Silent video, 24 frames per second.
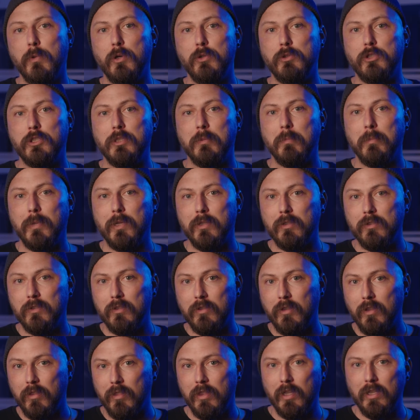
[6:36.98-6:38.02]
motion,
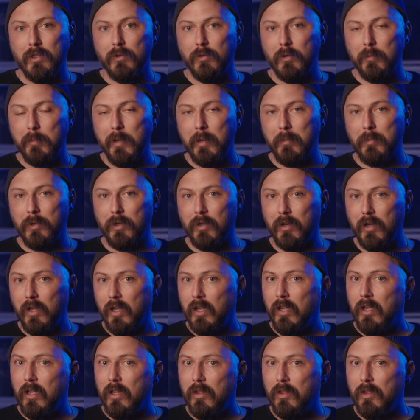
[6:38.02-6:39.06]
but the thing to remember,
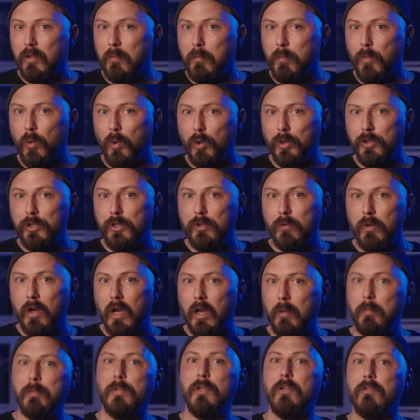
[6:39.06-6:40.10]
the more you
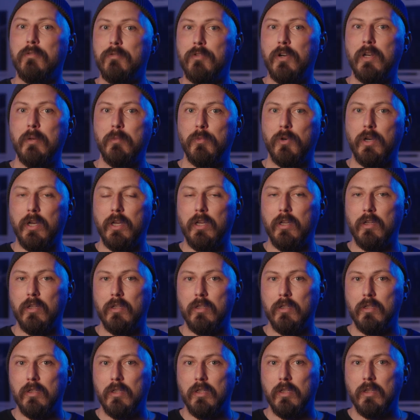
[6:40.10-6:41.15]
up your frame rate,
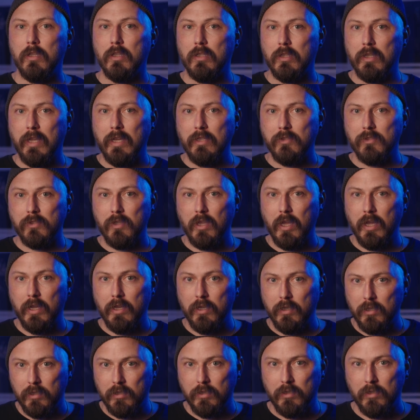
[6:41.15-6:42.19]
the less
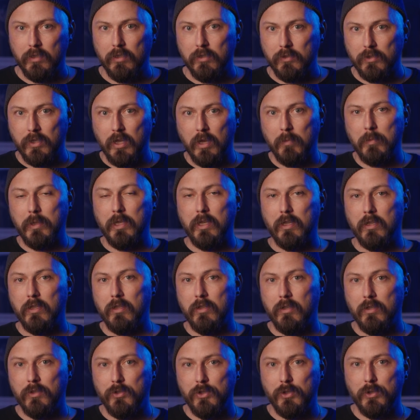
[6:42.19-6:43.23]
light is coming
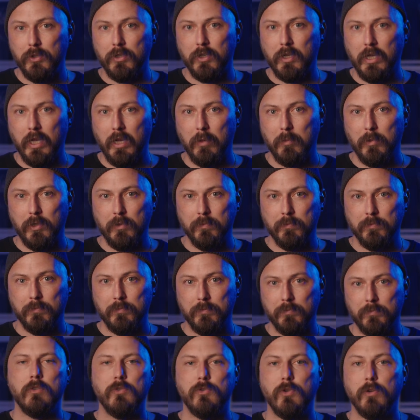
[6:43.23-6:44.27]
in to your camera.
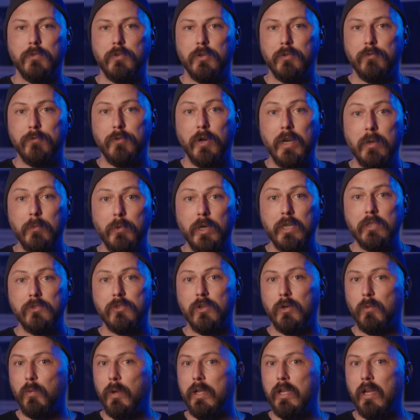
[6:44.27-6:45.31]
So if your frame rates
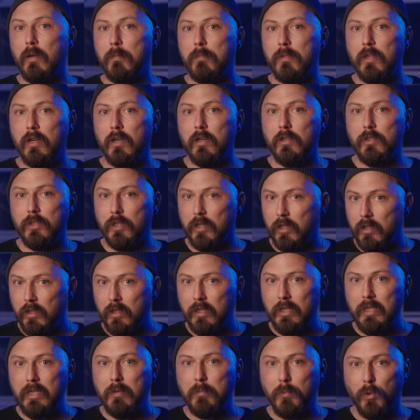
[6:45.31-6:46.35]
are way up there, you're gonna
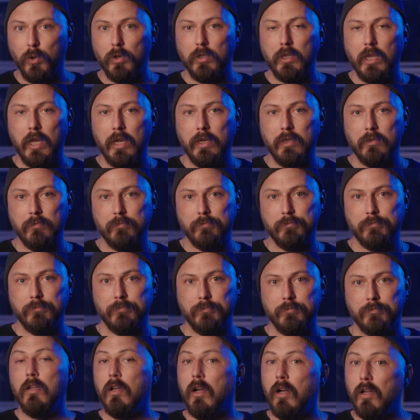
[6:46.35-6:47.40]
need more light.
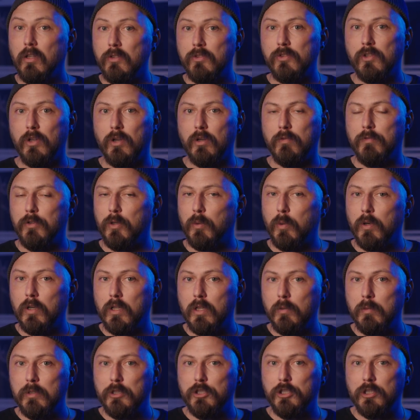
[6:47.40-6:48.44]
Also, if you're
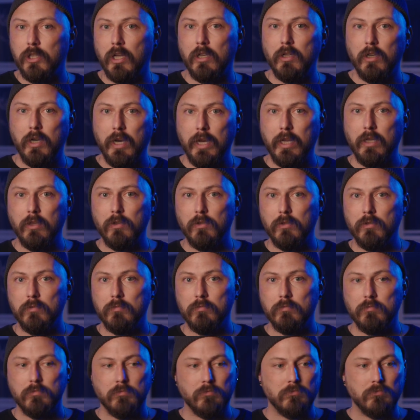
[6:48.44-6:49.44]
working with shutter angle,